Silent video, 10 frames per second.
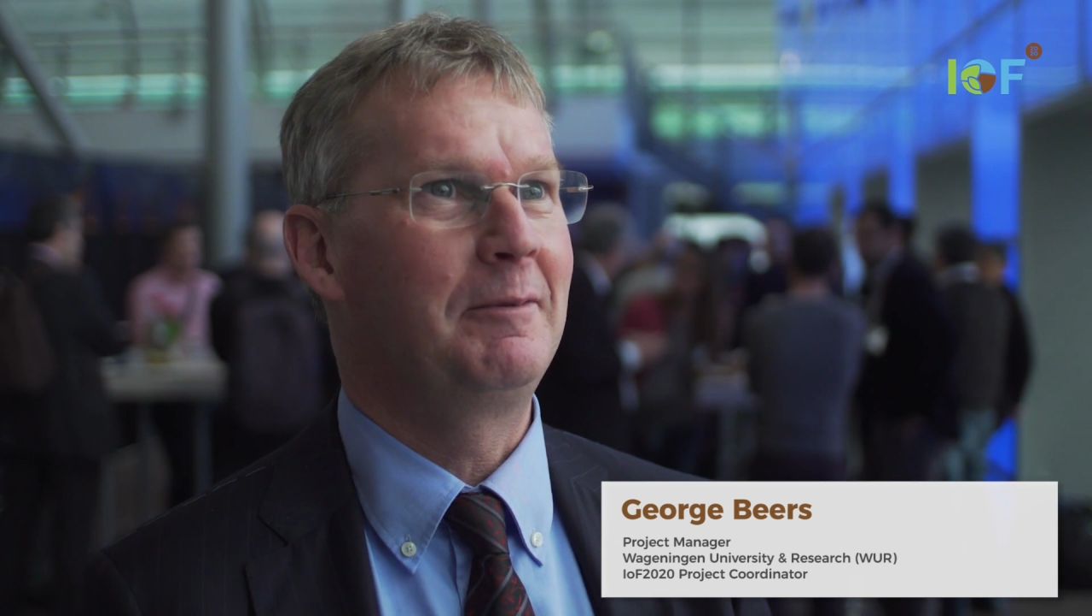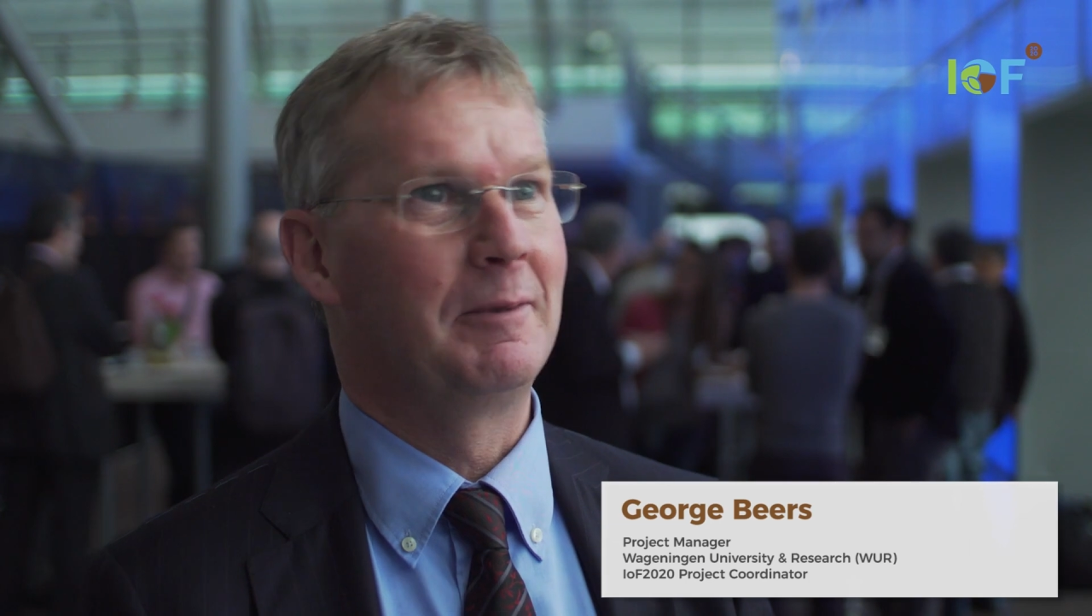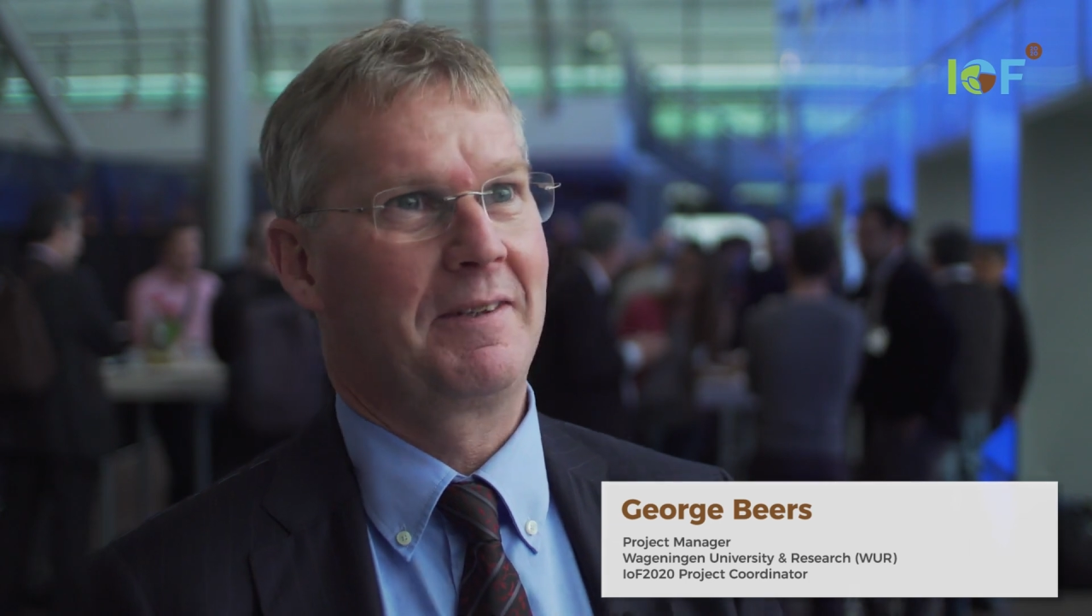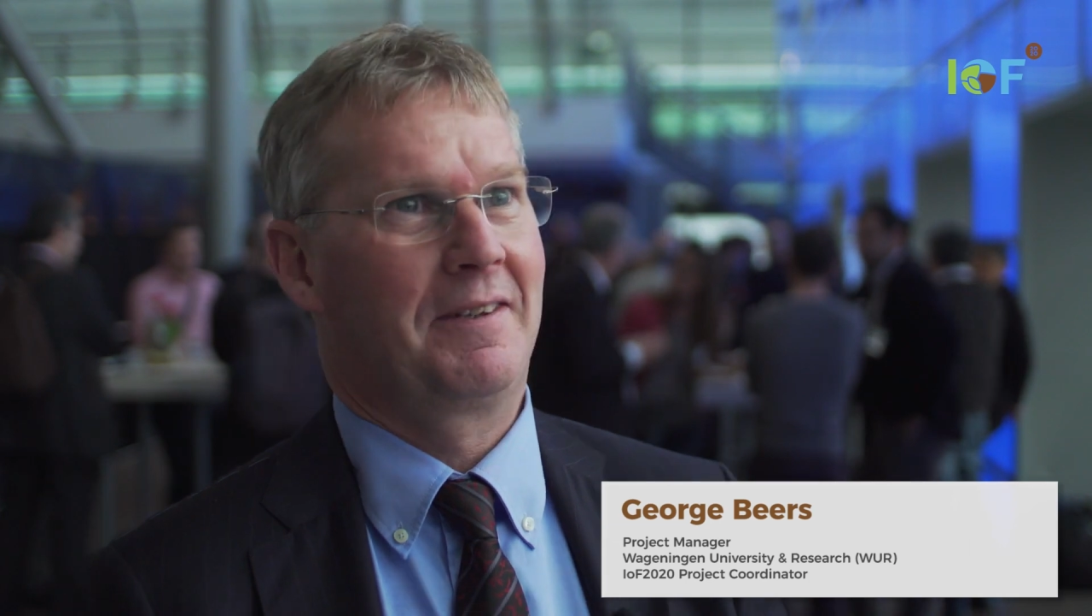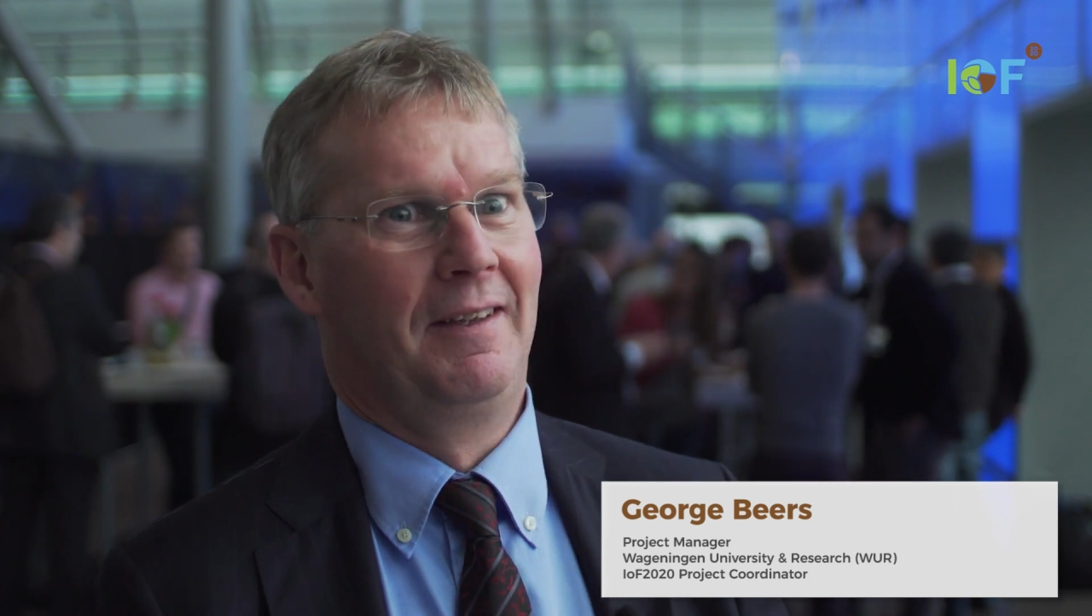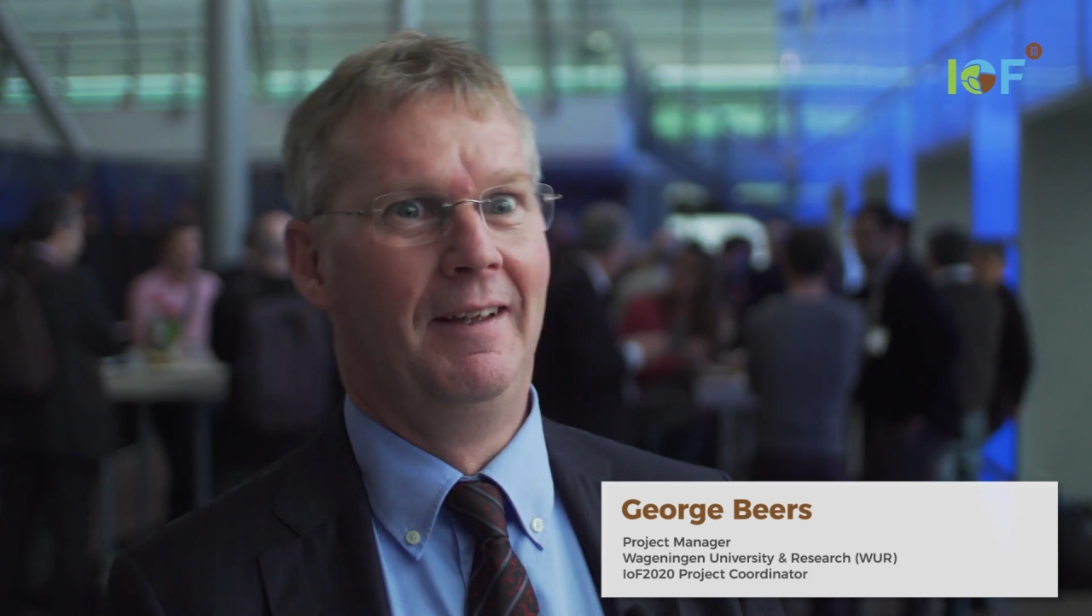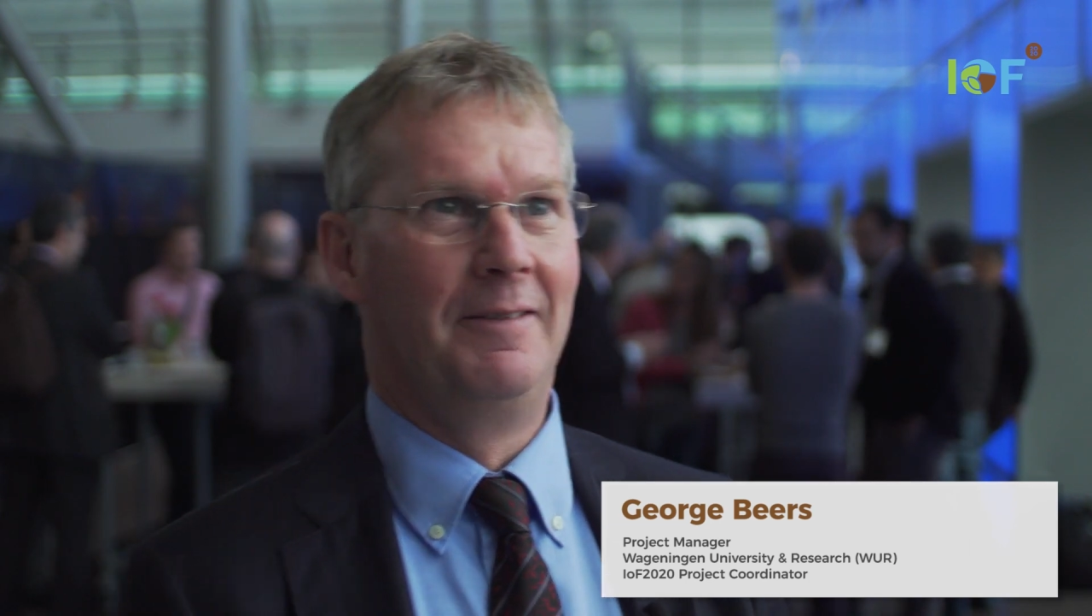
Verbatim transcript: with